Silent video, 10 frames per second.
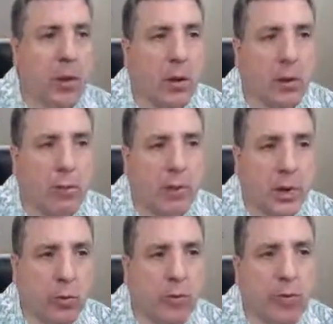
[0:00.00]
but
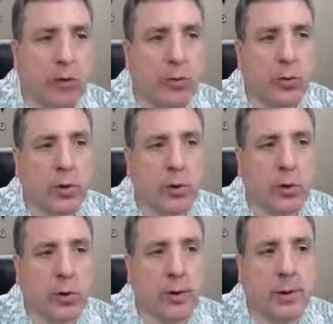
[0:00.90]
we've also
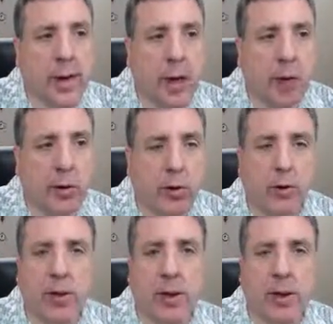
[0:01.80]
included now the
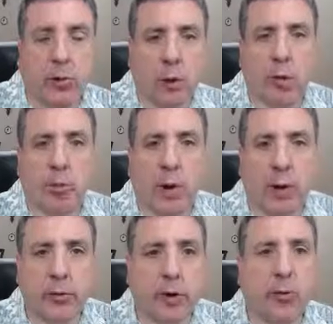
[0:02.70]
odontoid
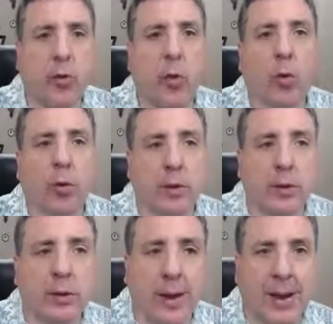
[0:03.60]
process or the
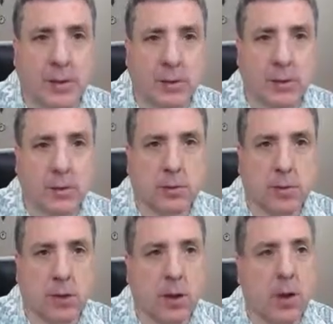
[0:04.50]
dens,
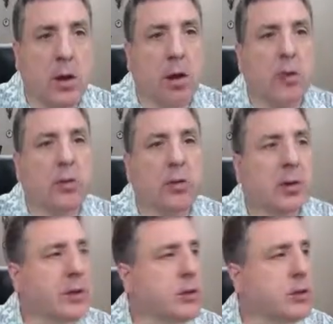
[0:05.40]
okay? So
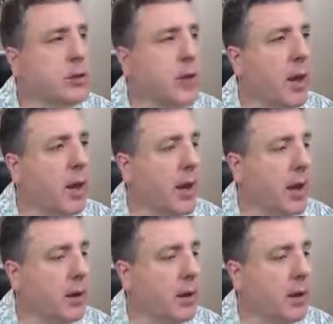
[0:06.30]
let's look at